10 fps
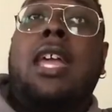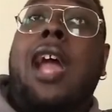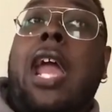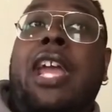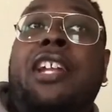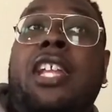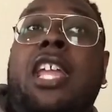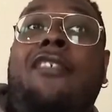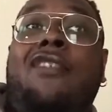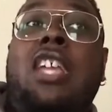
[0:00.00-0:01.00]
our air did
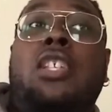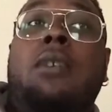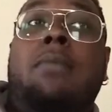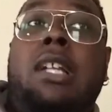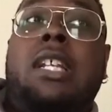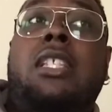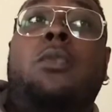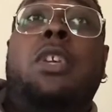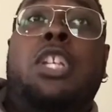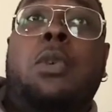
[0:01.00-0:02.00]
get fixed on Monday, so
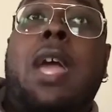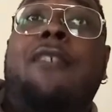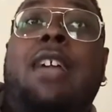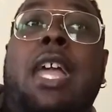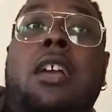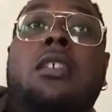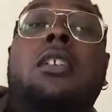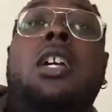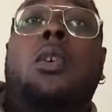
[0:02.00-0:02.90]
we do have air.